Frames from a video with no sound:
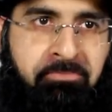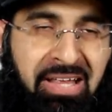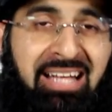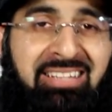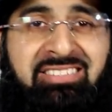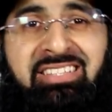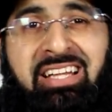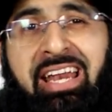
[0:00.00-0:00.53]

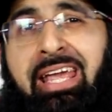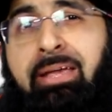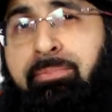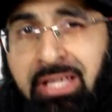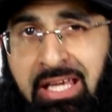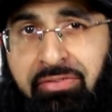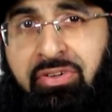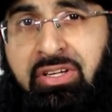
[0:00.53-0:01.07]
That's the name
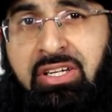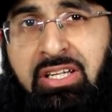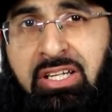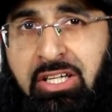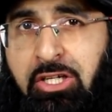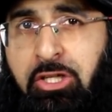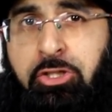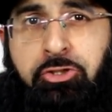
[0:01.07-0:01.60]
given
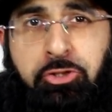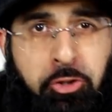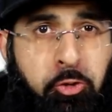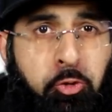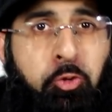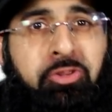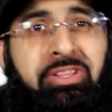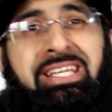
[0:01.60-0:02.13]

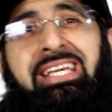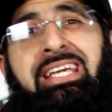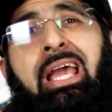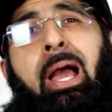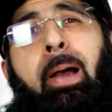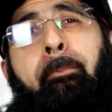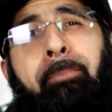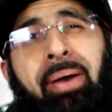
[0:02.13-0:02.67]
to
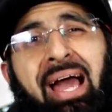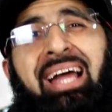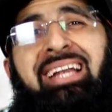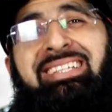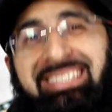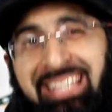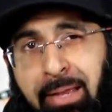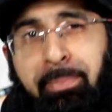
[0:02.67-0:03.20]
the
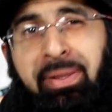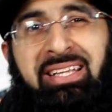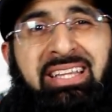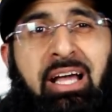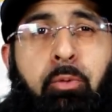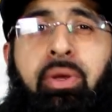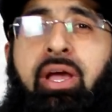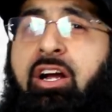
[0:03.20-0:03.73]
pandemic
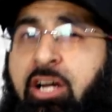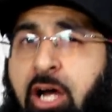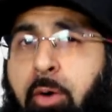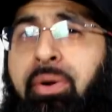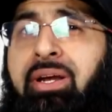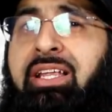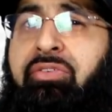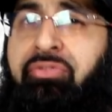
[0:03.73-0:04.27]
that we are
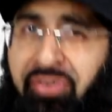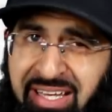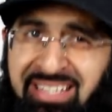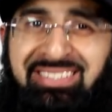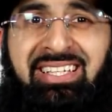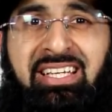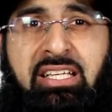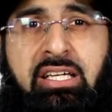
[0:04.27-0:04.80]
currently
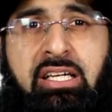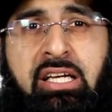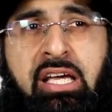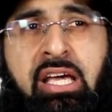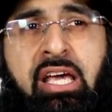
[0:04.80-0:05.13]
facing,